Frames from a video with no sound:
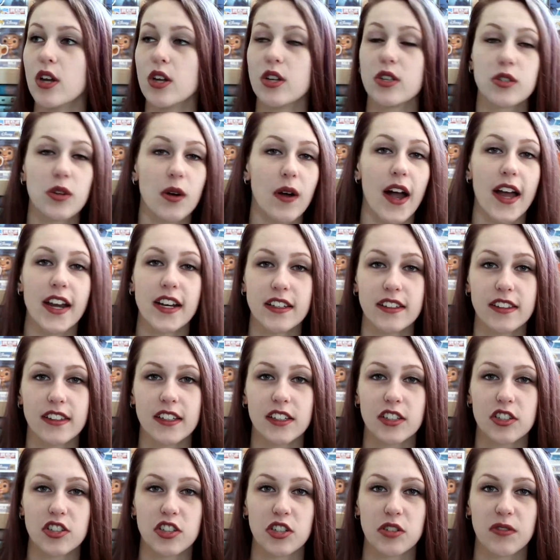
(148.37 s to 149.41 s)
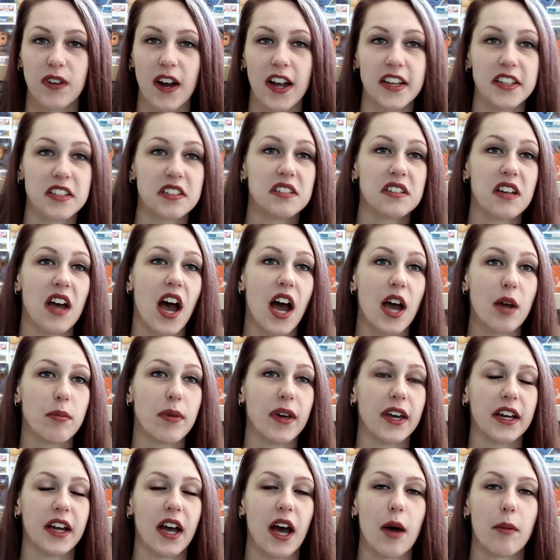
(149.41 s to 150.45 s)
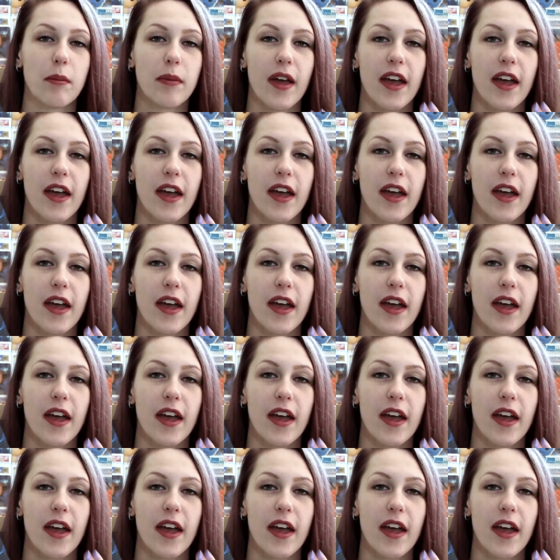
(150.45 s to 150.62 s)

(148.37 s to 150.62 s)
So anything she writes, I pick up,